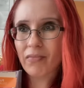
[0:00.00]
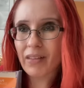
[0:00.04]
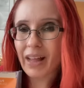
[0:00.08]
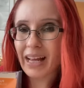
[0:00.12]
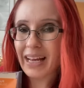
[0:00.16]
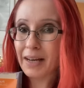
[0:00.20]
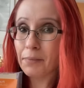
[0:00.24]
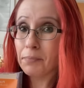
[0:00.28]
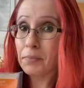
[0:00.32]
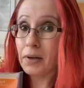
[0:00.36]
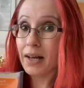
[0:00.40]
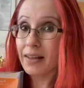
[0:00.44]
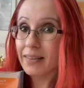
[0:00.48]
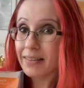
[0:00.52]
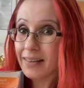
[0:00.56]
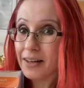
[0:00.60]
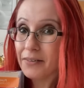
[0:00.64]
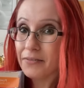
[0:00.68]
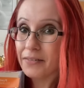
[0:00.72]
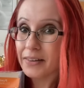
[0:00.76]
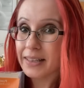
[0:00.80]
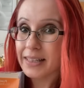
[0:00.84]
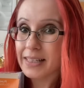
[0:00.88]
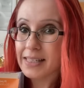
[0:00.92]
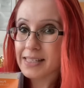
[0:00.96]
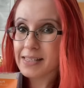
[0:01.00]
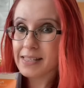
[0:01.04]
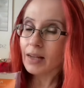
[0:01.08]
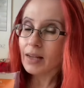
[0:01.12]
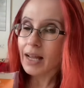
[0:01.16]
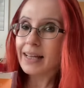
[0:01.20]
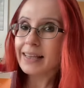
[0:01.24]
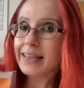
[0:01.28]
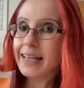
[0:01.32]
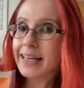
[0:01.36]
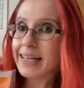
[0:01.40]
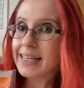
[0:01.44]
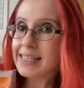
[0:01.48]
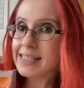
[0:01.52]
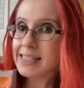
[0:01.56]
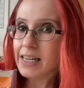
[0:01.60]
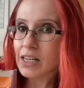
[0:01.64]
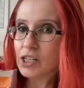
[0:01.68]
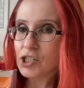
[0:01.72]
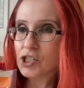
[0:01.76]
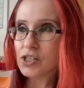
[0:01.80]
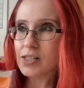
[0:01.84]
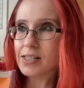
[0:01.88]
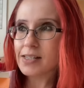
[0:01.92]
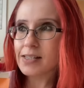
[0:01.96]
I'm not loving this. Like it's
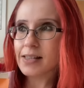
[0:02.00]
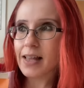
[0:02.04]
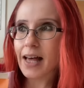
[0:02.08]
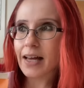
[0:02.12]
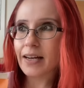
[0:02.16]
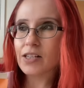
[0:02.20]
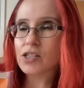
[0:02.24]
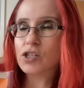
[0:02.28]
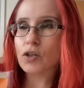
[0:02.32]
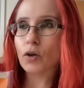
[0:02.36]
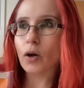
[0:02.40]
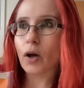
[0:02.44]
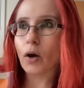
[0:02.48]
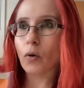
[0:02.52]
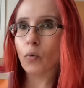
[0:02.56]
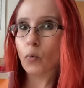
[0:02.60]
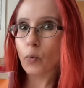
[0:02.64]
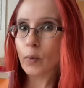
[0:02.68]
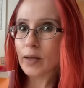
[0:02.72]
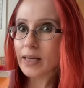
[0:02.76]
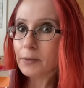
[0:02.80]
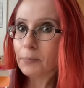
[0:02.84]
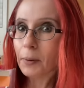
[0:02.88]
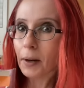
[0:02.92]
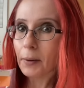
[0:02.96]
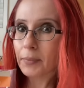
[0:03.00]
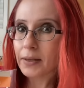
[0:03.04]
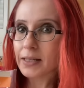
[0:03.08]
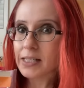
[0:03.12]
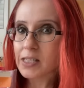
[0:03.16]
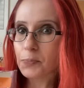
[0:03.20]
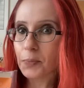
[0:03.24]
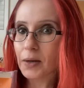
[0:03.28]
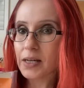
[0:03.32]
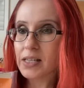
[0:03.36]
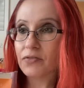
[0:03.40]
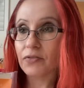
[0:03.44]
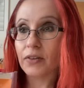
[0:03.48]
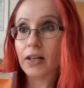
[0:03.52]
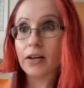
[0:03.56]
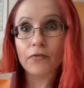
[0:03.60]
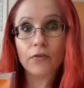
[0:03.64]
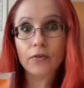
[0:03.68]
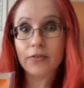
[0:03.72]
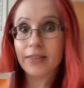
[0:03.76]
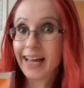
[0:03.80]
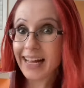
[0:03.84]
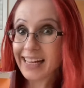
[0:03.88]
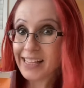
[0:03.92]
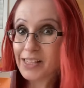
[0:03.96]
not just that it's like a weak pumpkin spice flavor.
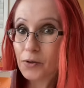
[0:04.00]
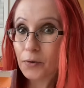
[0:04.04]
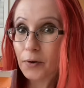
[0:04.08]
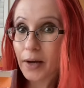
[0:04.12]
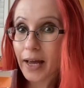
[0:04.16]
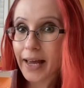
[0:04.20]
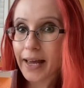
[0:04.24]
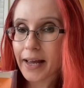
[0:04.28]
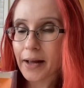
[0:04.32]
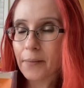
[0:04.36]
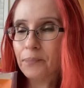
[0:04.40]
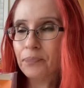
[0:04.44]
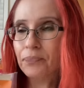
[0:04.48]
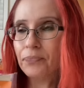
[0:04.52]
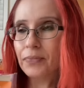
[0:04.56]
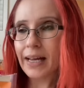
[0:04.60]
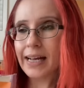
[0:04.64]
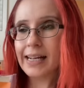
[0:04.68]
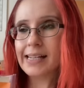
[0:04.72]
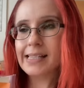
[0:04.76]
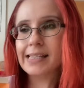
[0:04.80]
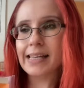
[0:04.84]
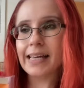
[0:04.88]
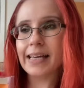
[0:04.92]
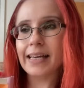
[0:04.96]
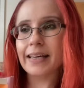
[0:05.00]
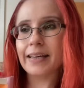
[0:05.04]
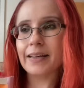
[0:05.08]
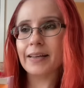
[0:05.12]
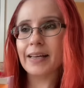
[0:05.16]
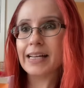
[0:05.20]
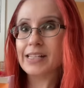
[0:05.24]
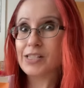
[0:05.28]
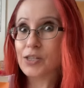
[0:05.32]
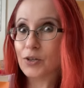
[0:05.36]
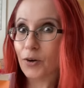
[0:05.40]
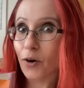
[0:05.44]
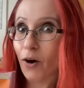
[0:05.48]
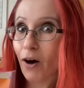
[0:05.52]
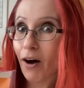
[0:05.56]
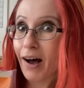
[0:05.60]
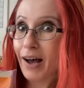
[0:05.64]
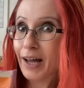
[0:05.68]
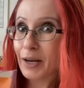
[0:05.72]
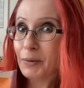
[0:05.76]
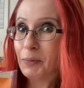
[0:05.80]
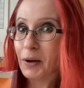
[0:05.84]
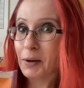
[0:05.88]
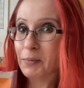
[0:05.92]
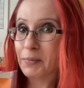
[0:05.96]
That's okay. It's like it's an
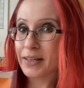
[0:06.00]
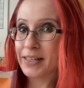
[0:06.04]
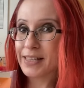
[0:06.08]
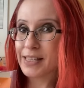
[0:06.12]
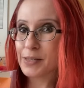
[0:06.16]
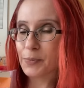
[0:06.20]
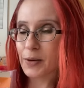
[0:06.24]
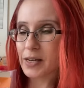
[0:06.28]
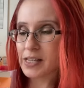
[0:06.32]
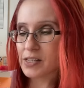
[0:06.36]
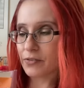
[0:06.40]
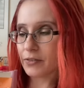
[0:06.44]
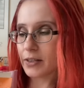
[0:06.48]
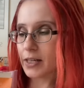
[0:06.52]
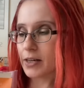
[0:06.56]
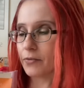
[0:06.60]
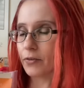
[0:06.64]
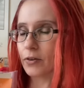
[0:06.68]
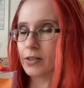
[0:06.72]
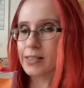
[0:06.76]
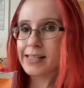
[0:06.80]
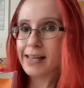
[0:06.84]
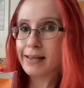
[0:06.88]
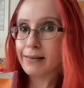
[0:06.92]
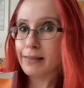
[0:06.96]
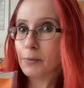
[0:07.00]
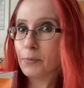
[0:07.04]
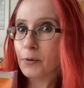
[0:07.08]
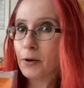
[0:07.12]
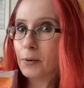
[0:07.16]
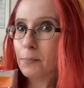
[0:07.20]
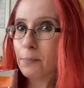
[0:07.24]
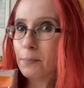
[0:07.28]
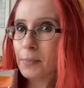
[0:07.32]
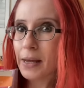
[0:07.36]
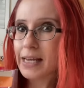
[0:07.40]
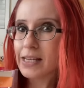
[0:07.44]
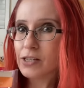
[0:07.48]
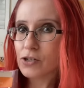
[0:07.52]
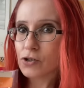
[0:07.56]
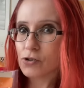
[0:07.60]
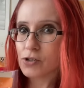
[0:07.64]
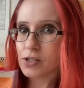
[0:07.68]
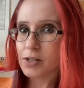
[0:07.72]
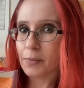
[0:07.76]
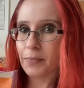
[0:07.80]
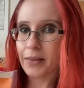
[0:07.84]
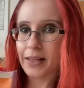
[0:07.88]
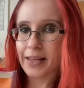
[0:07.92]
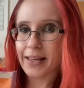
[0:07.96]
odd pumpkin spice flavor. It's like they put mace or
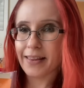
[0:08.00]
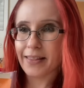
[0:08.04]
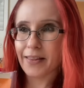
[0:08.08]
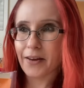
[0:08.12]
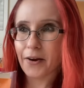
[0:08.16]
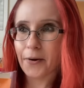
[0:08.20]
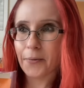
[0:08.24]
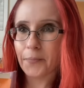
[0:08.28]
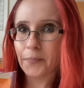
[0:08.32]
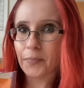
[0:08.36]
something in there.